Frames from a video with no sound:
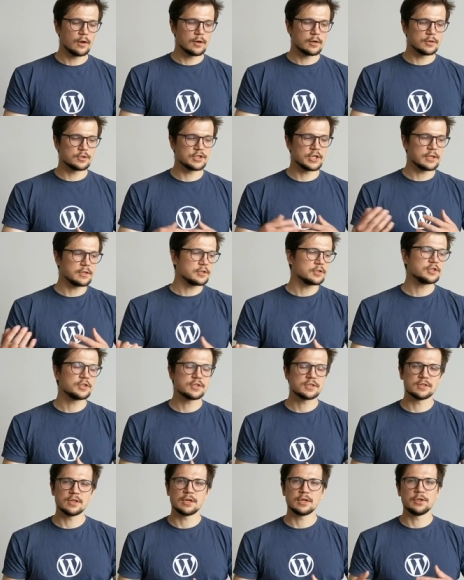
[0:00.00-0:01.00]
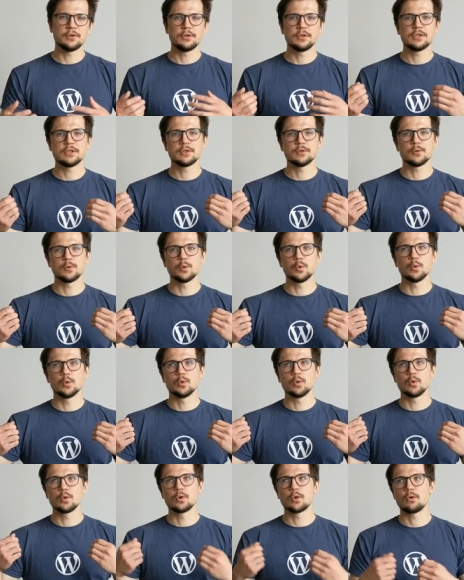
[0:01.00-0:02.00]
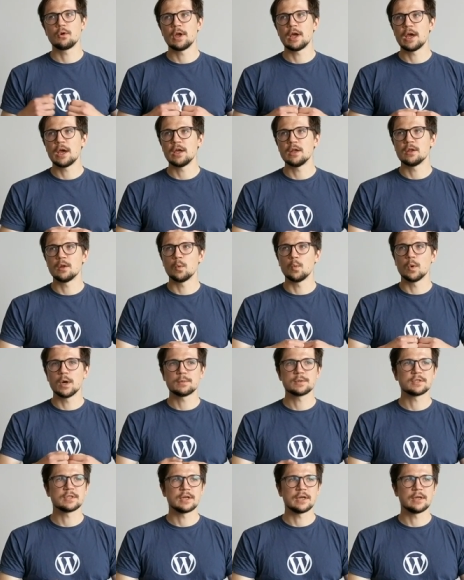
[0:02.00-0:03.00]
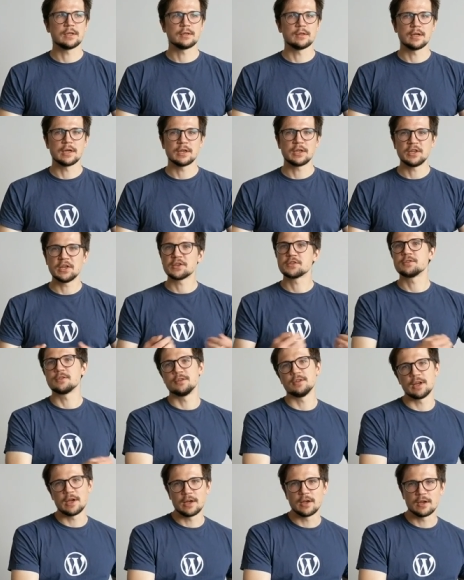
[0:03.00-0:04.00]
challenges that you need to create a website like yesterday,